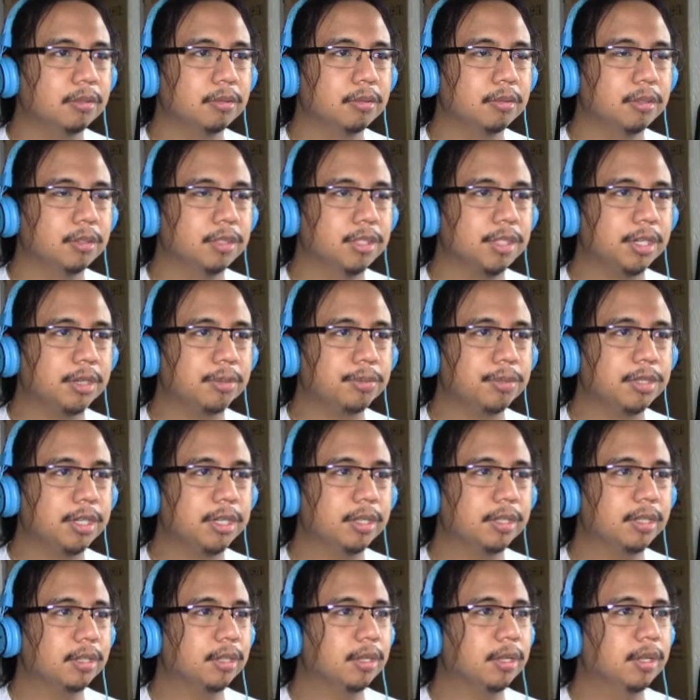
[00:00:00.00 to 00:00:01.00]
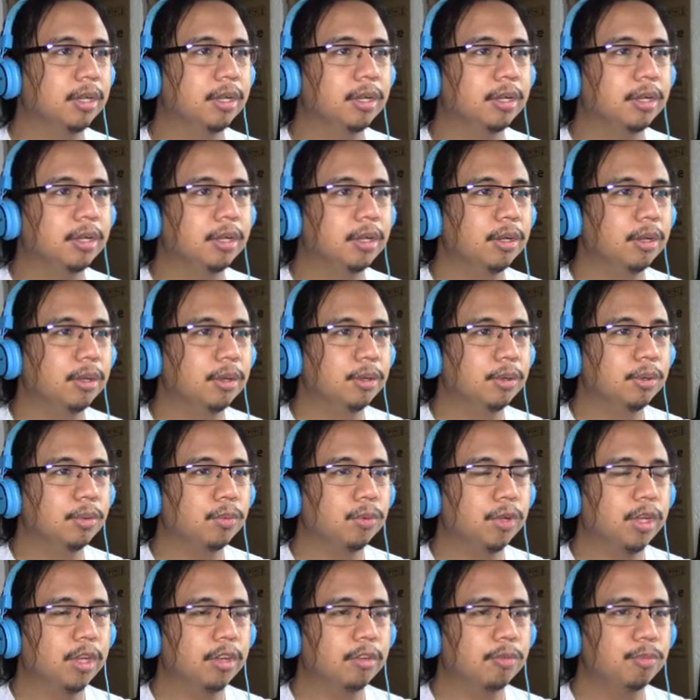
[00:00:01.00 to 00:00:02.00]
Is she upset?
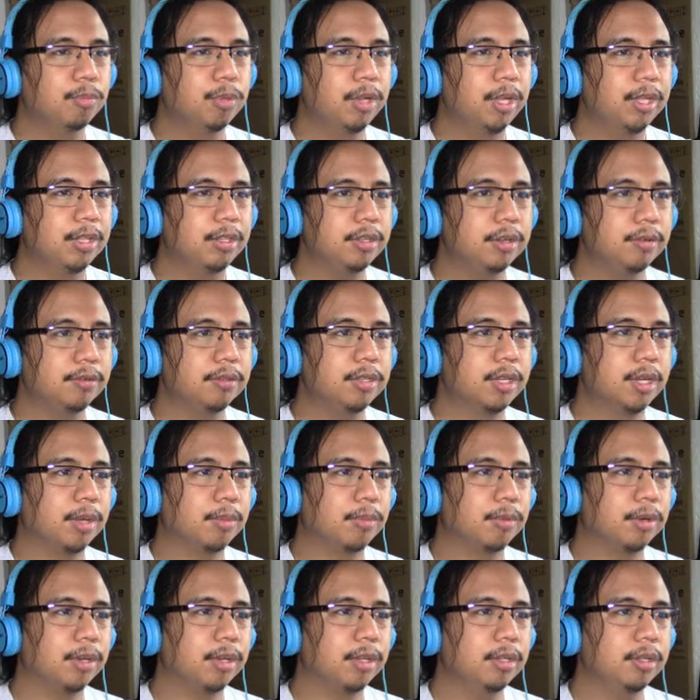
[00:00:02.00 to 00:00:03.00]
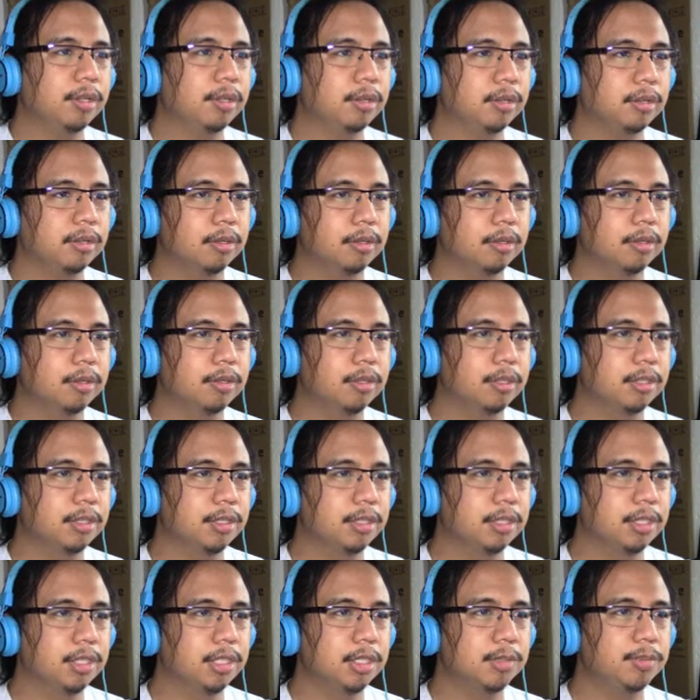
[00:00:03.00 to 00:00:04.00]
We have plenty of time, right?
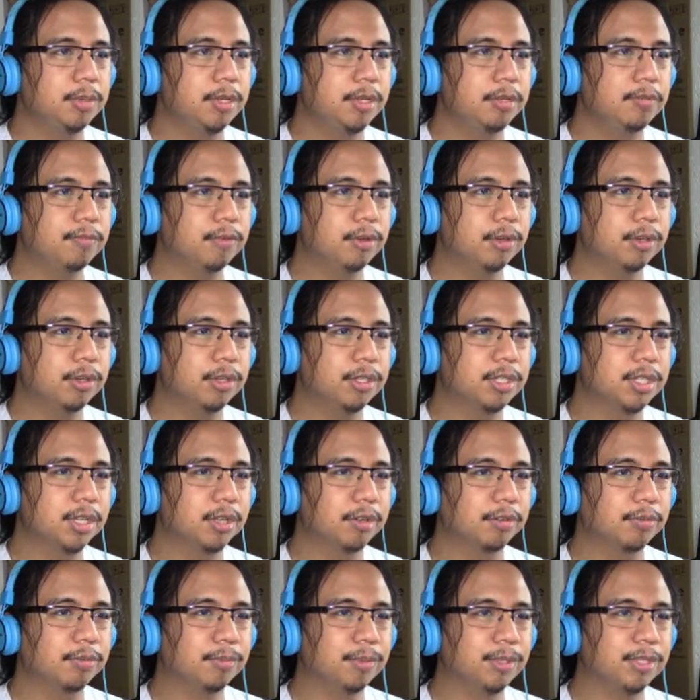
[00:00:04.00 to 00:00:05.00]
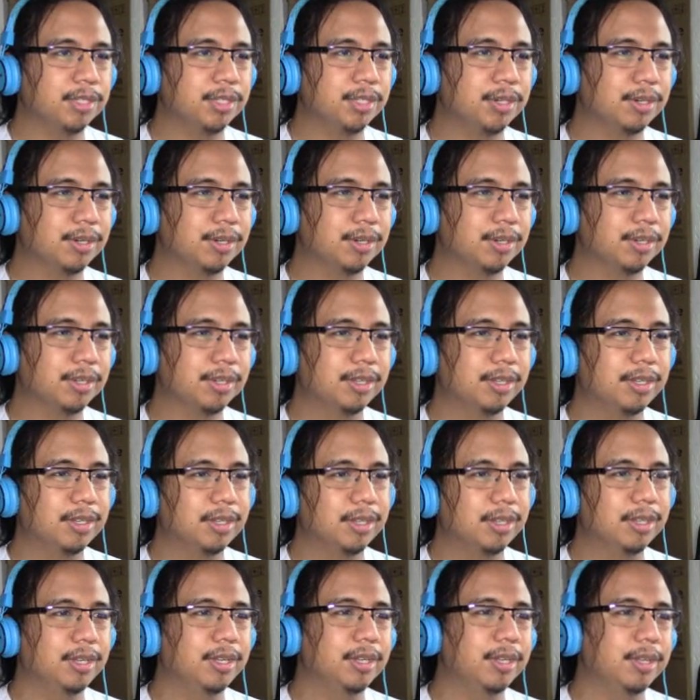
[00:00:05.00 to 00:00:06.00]
Speak for yourself, mister.
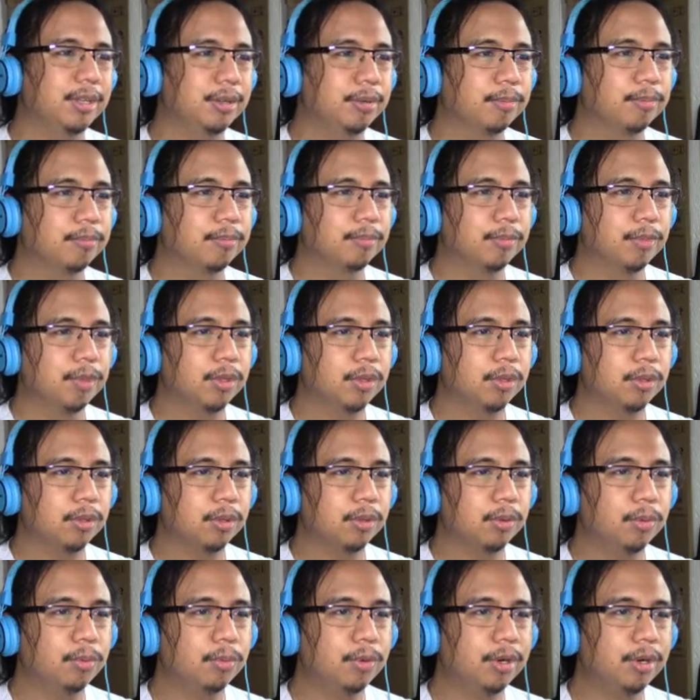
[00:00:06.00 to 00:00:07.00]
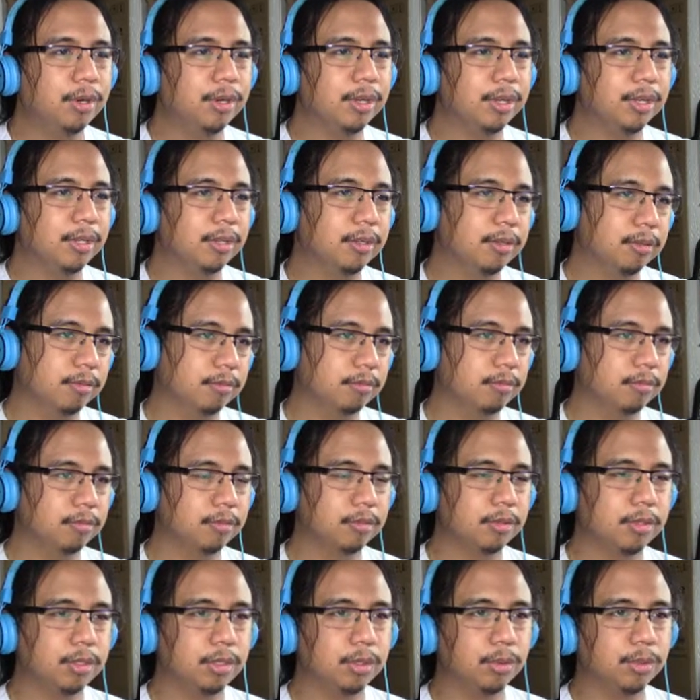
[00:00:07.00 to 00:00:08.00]
Don't worry,
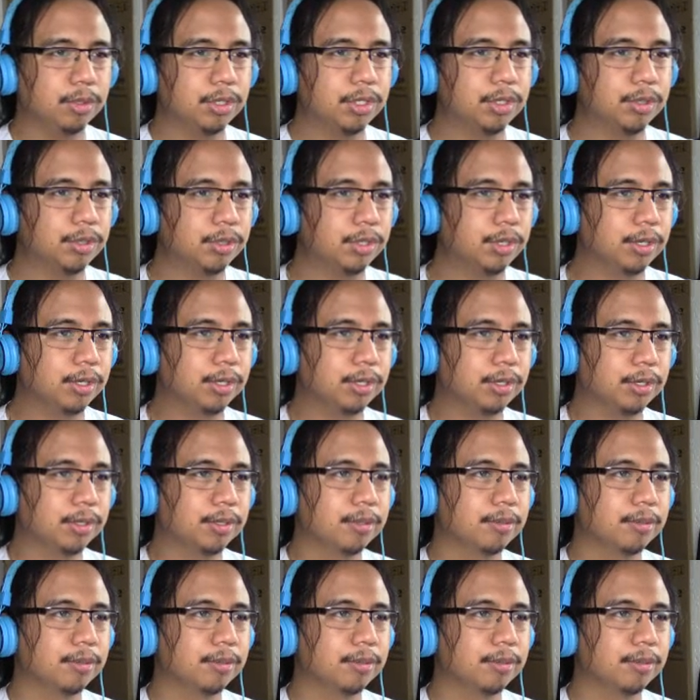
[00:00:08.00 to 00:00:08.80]
you assure her.